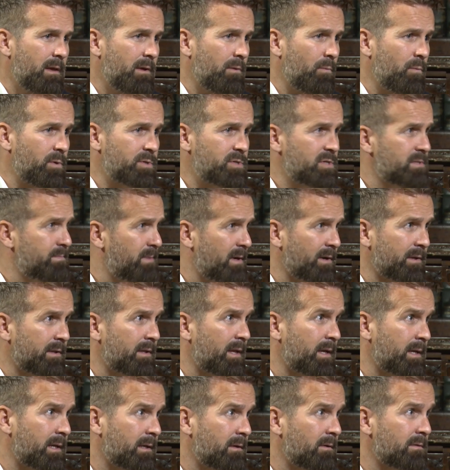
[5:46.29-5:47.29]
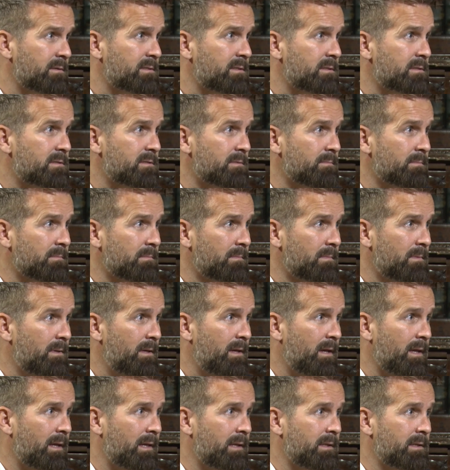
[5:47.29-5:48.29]
We're just part of that ecosystem.
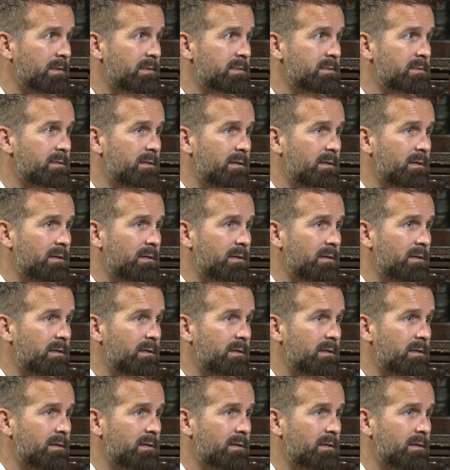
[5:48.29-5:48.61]
And